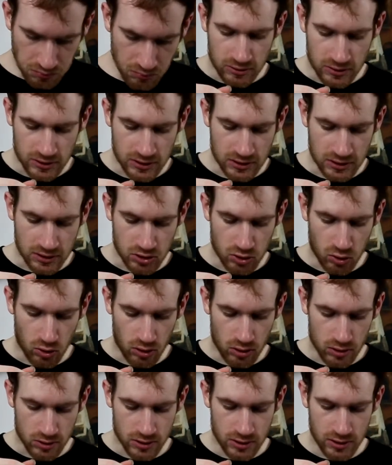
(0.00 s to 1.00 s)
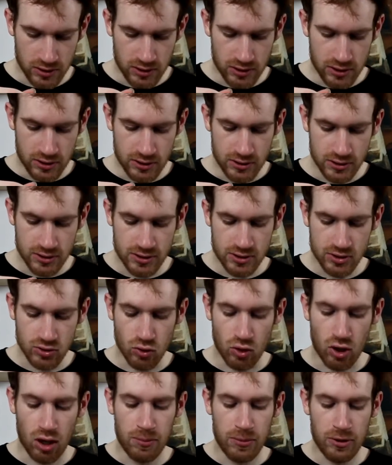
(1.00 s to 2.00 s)
This is called
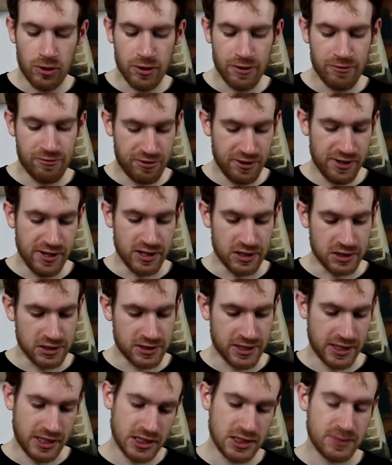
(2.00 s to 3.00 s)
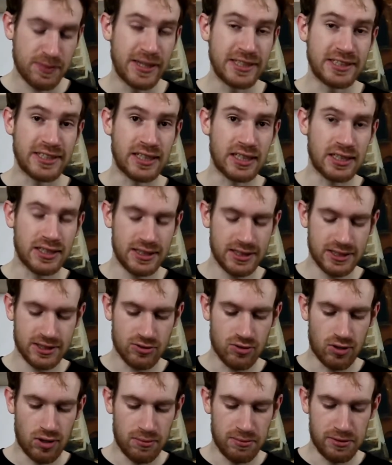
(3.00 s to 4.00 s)
Strawberry Field, and it's basically
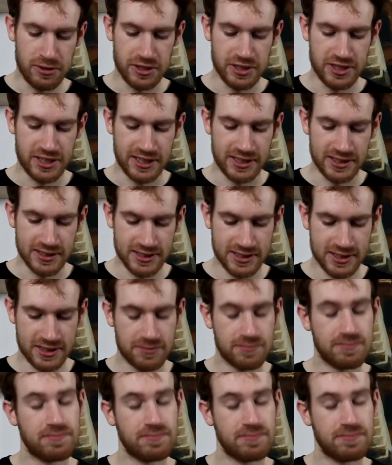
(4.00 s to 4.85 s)
strawberry taste.